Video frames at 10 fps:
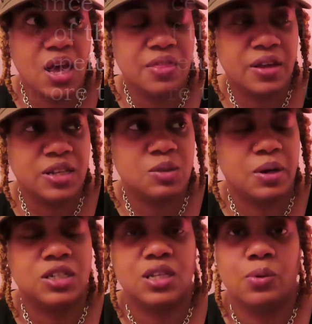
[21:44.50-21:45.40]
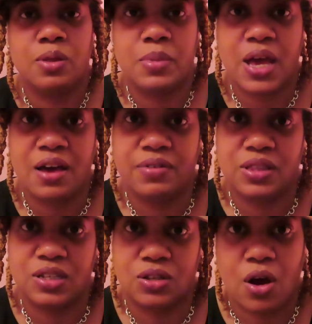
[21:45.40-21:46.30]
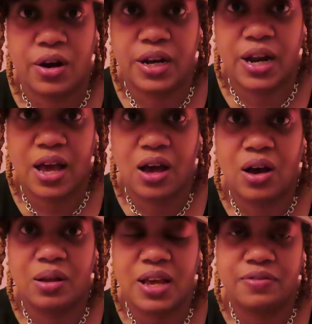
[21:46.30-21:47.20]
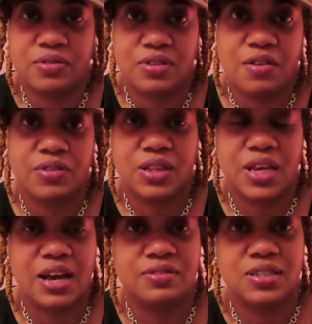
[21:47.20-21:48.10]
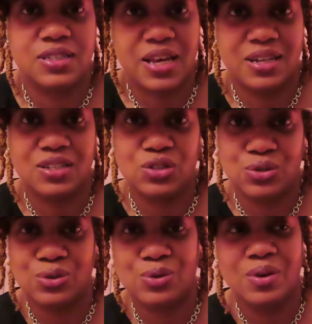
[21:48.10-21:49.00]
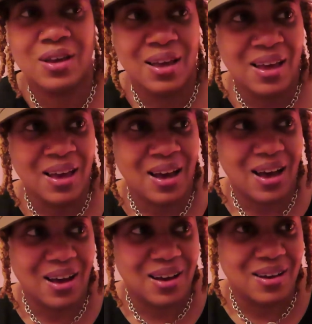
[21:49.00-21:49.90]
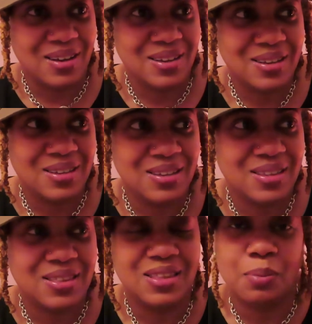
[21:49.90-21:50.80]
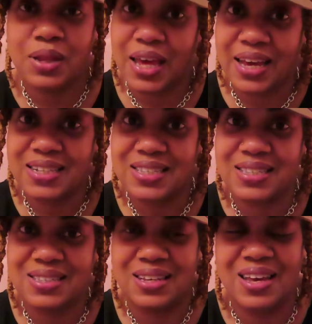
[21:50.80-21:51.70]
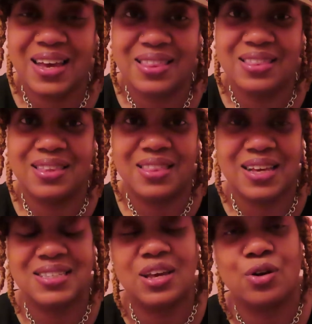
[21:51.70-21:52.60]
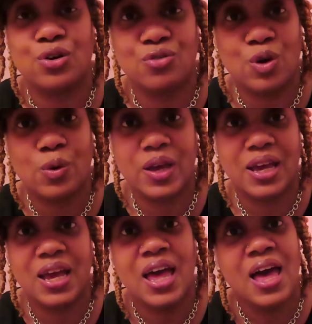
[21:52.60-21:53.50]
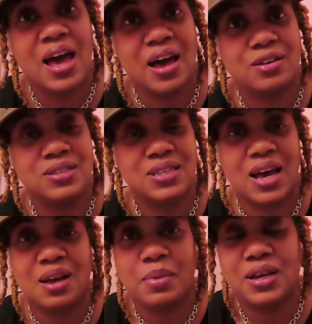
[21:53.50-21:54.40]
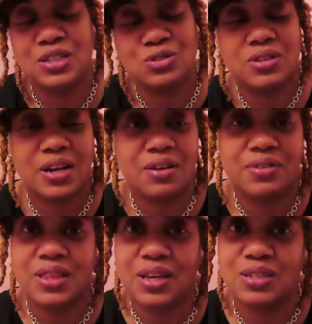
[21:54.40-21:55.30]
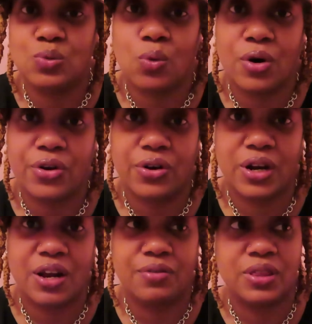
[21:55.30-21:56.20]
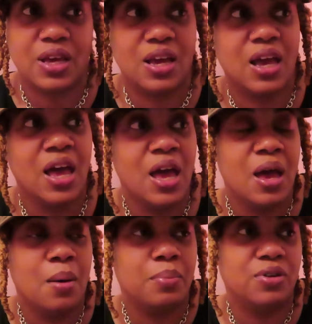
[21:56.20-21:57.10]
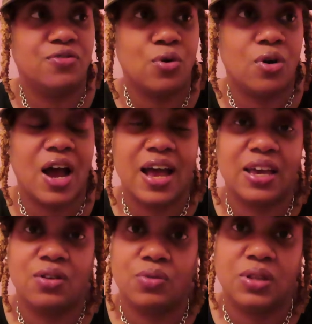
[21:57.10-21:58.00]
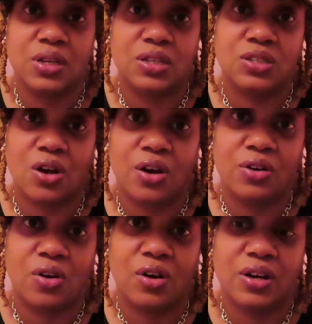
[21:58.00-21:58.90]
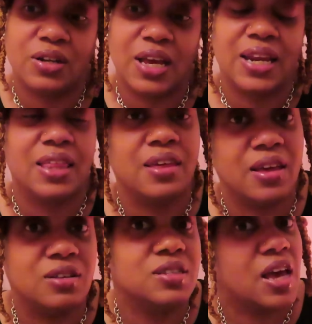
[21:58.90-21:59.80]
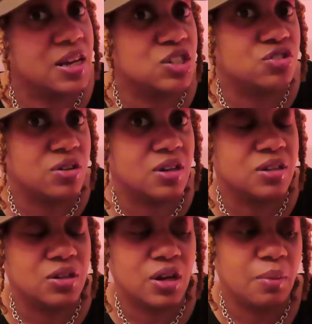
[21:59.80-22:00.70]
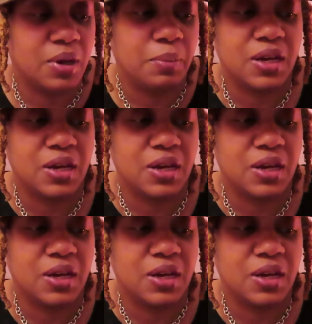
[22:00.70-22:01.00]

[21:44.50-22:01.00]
And then especially with me having this garden now, I definitely have to tend to the plants and the things that are growing outside, making sure that everything is watered and everything before I can really start on anything else extra. You know what I mean?